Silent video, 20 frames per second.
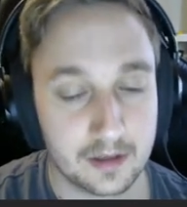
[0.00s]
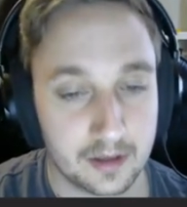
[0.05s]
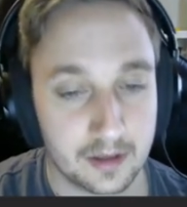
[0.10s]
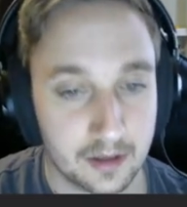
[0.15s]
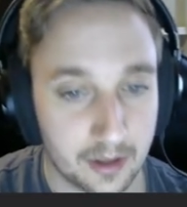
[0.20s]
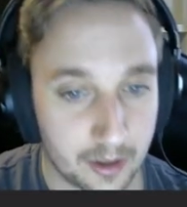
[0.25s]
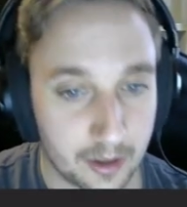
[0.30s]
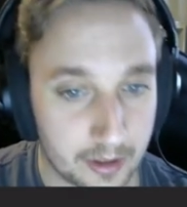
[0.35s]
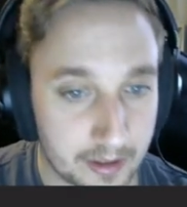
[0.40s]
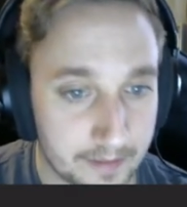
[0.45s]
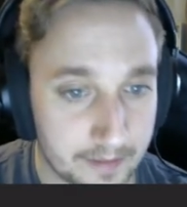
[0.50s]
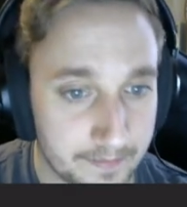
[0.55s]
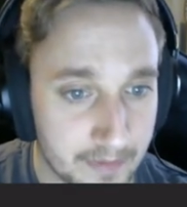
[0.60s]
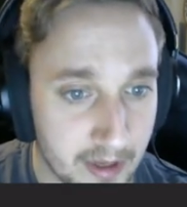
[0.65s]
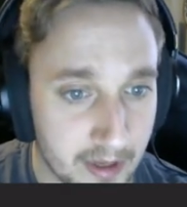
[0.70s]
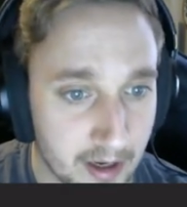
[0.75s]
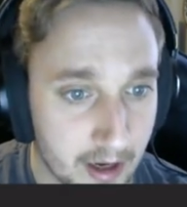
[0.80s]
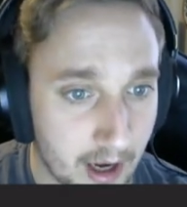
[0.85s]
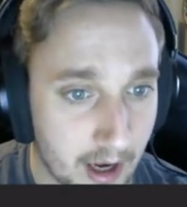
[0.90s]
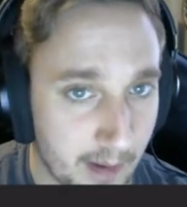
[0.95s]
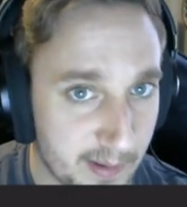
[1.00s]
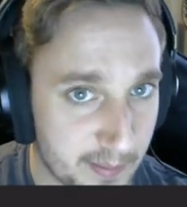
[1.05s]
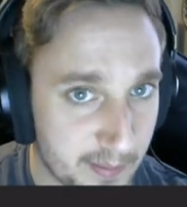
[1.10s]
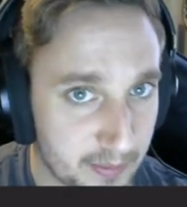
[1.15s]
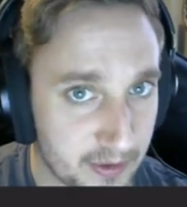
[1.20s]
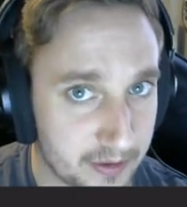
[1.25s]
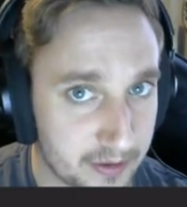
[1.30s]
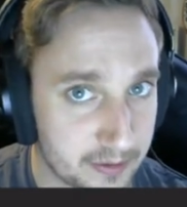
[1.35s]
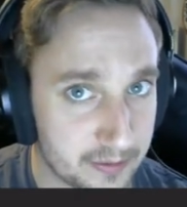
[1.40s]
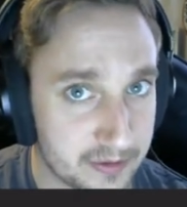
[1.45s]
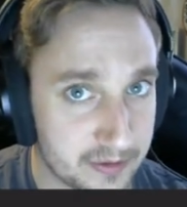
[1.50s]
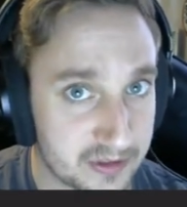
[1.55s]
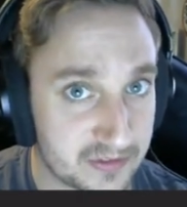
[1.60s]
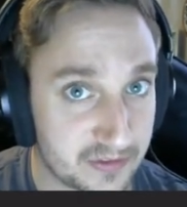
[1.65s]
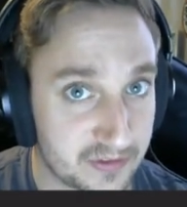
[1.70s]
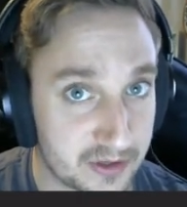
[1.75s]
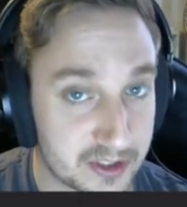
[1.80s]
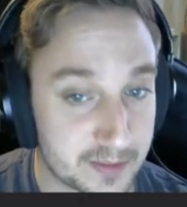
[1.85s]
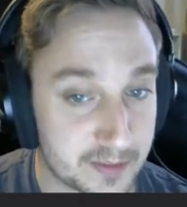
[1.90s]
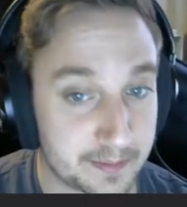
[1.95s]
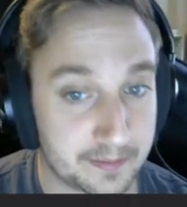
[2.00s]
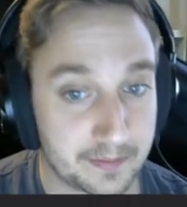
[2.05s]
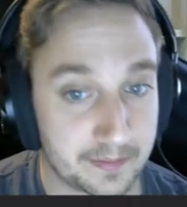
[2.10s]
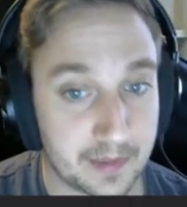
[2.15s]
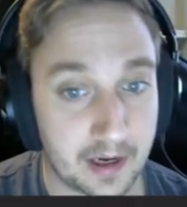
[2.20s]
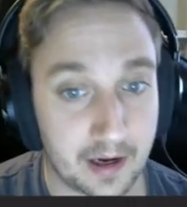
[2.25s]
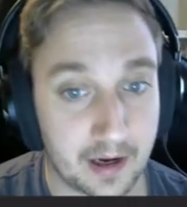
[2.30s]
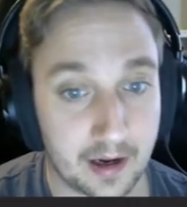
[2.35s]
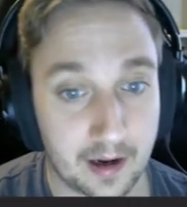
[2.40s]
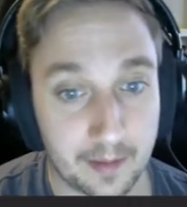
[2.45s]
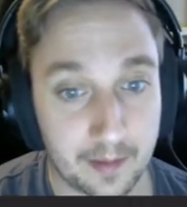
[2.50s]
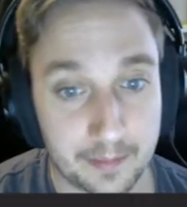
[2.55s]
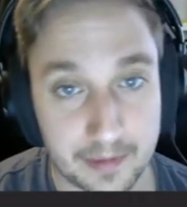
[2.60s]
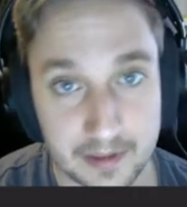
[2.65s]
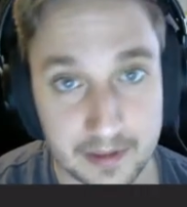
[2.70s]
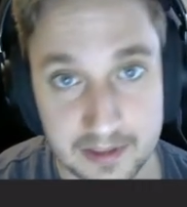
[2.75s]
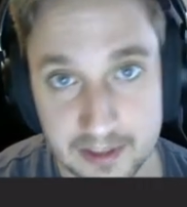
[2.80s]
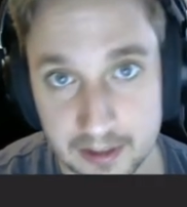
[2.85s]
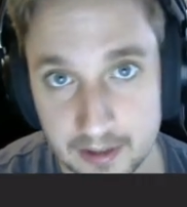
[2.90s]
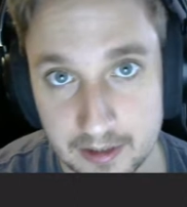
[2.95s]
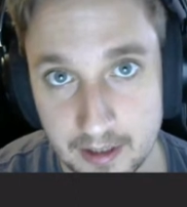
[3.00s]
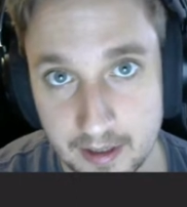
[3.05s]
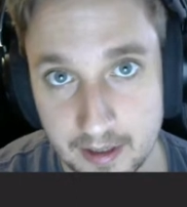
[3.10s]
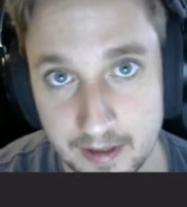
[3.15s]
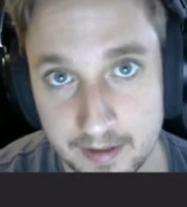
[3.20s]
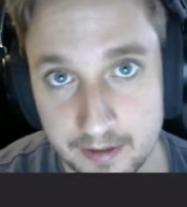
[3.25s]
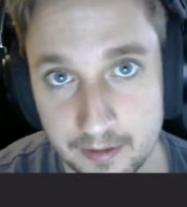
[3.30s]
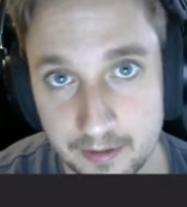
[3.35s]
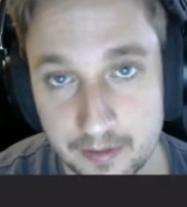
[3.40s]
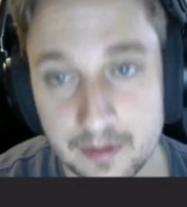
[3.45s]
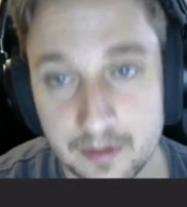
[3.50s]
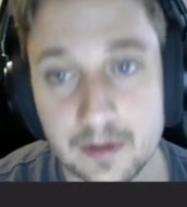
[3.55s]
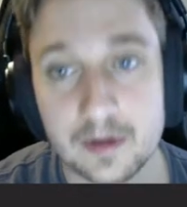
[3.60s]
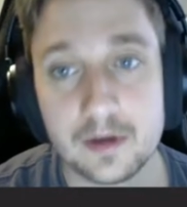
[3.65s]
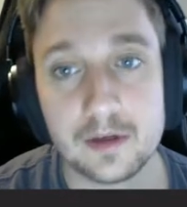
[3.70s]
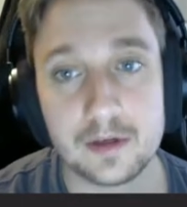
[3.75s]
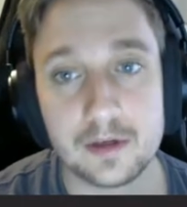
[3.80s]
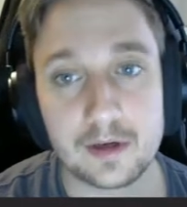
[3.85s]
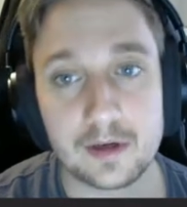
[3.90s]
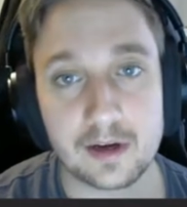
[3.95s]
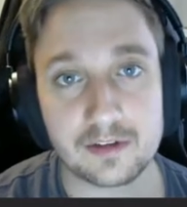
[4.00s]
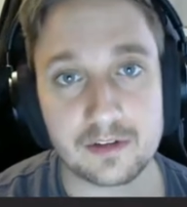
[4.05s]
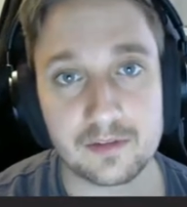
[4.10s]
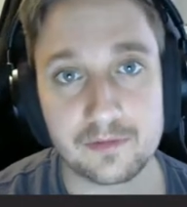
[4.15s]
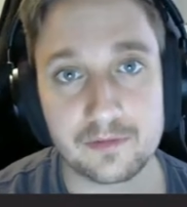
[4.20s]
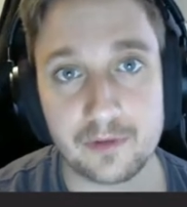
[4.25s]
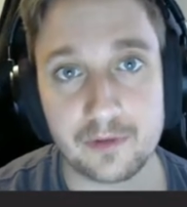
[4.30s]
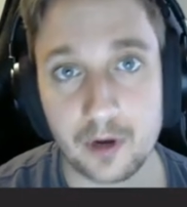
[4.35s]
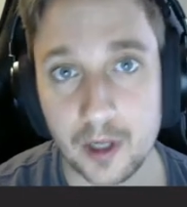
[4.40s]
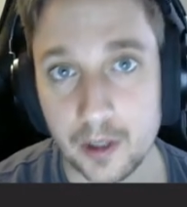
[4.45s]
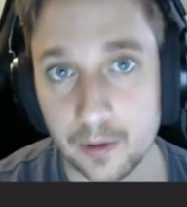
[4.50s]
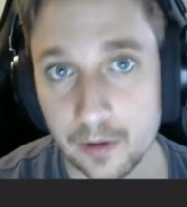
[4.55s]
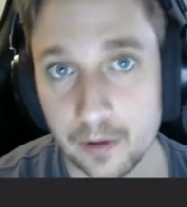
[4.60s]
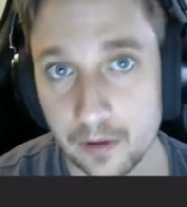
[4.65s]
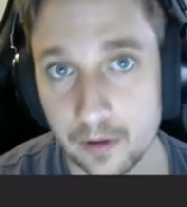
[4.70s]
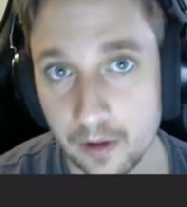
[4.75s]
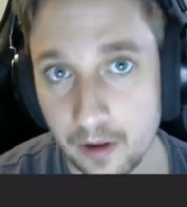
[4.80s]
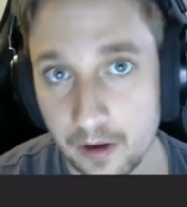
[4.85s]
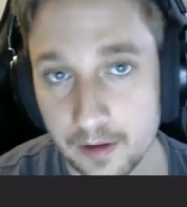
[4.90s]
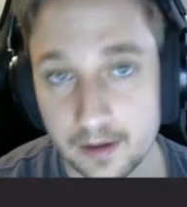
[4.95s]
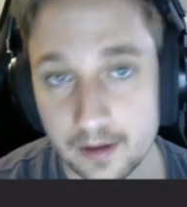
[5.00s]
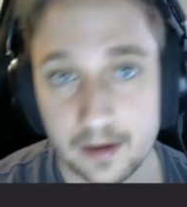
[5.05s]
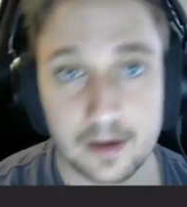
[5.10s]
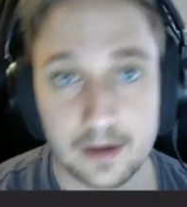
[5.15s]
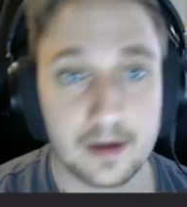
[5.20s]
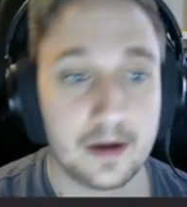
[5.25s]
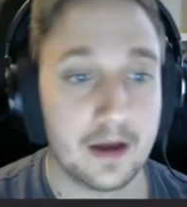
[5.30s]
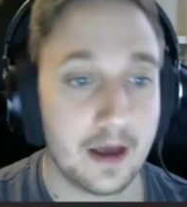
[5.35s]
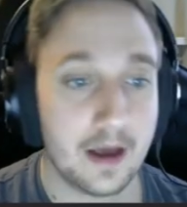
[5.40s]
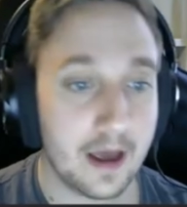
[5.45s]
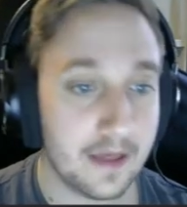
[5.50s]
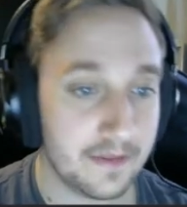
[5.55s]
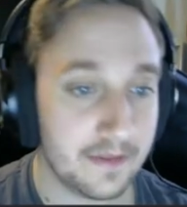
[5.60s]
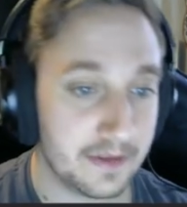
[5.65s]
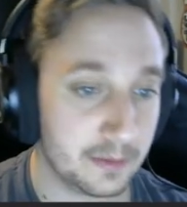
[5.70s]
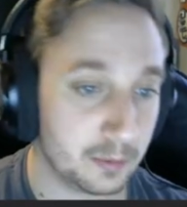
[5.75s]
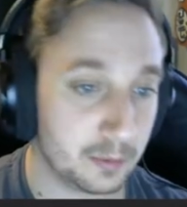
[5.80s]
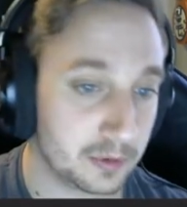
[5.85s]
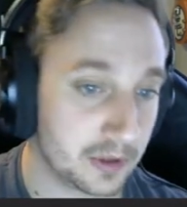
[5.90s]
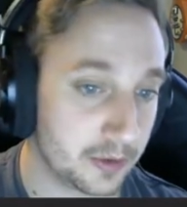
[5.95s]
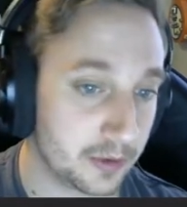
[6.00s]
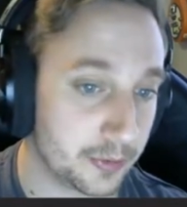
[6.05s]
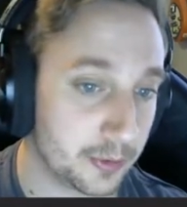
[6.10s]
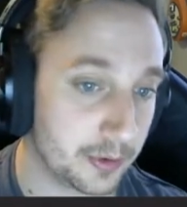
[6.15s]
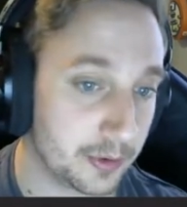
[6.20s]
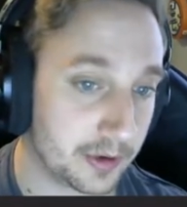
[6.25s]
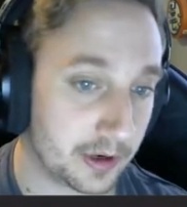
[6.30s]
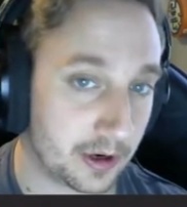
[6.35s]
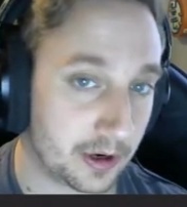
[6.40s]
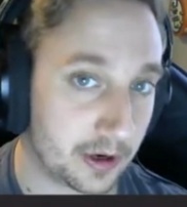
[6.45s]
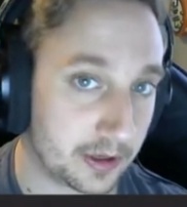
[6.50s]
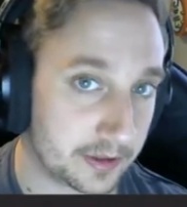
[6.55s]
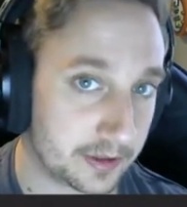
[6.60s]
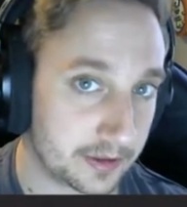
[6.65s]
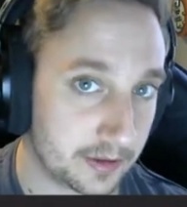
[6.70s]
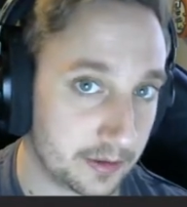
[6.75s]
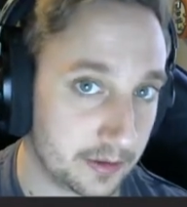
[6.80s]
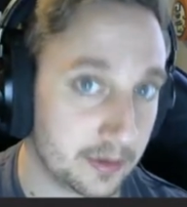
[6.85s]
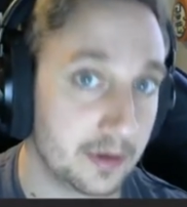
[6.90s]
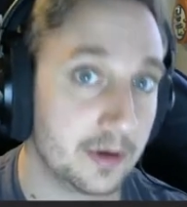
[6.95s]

Okay, I'm going to play through this first pizzicato. You guys can follow along, and then we'll go through it arco.